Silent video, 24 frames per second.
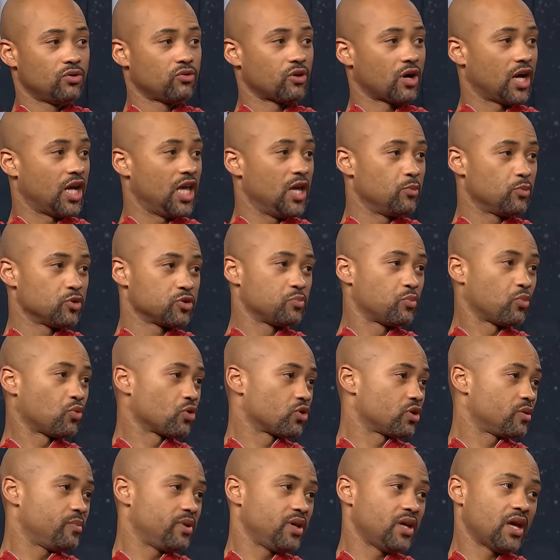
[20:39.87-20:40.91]
Raheem was
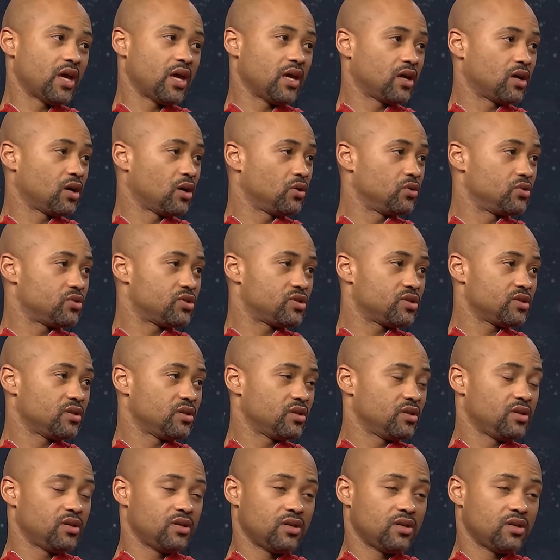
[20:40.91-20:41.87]
born to be a head coach. Yeah.